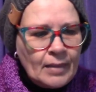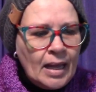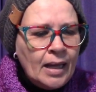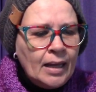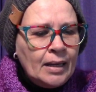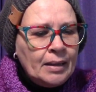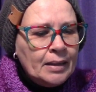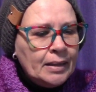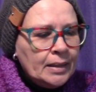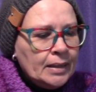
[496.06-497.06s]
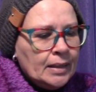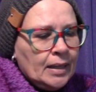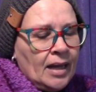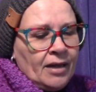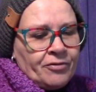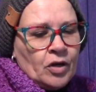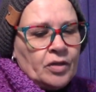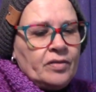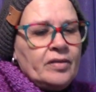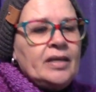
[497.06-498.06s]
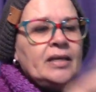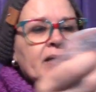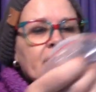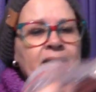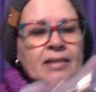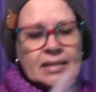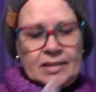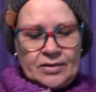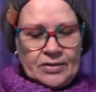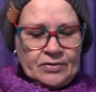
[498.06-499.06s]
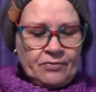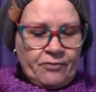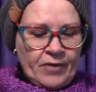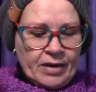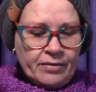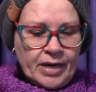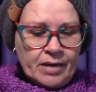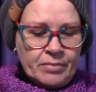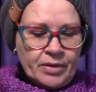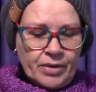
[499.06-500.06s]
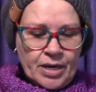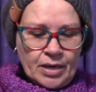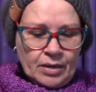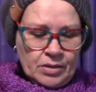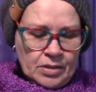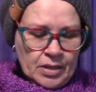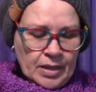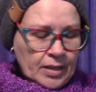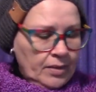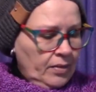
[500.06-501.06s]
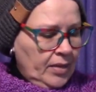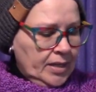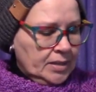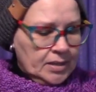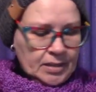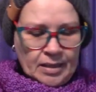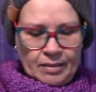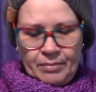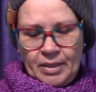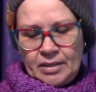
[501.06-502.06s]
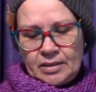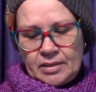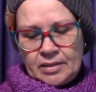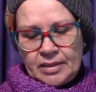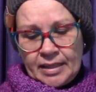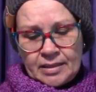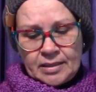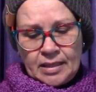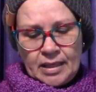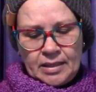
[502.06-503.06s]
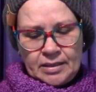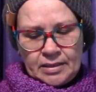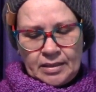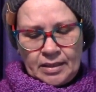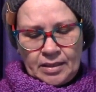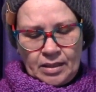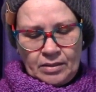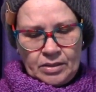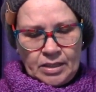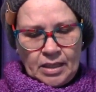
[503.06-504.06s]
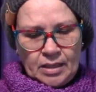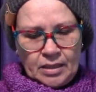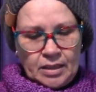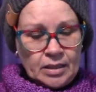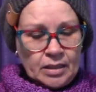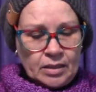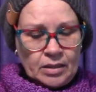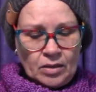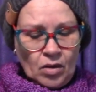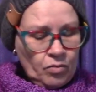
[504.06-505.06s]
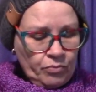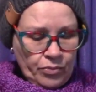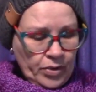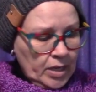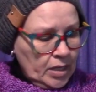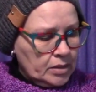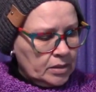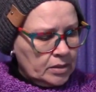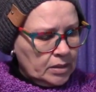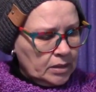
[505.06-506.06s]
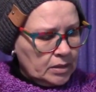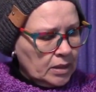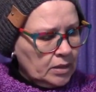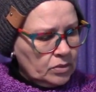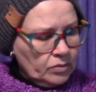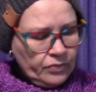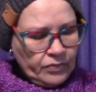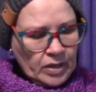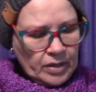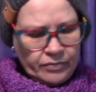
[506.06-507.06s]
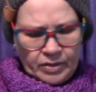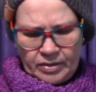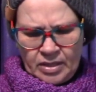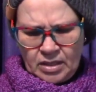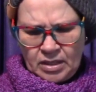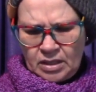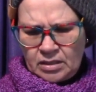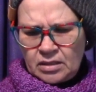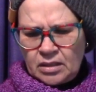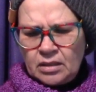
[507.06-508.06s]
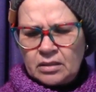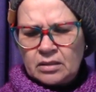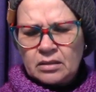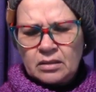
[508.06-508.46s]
I've got these fingering merino that is six colors that go down in an ombre. Is it six colors or five? I think I had six.